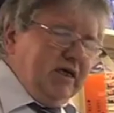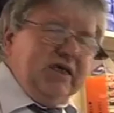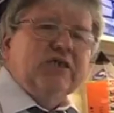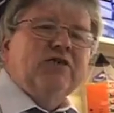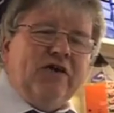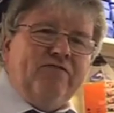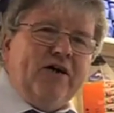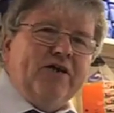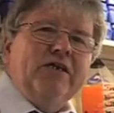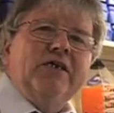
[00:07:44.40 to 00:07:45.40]
his
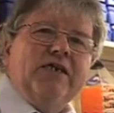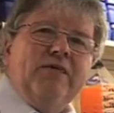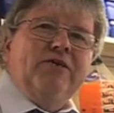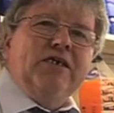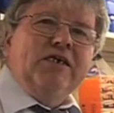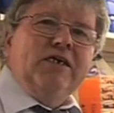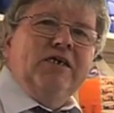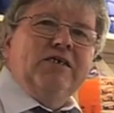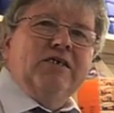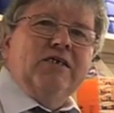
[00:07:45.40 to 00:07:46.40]
grandfather did the same thing.
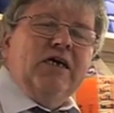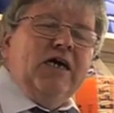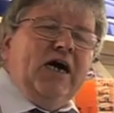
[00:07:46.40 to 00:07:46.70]
He says,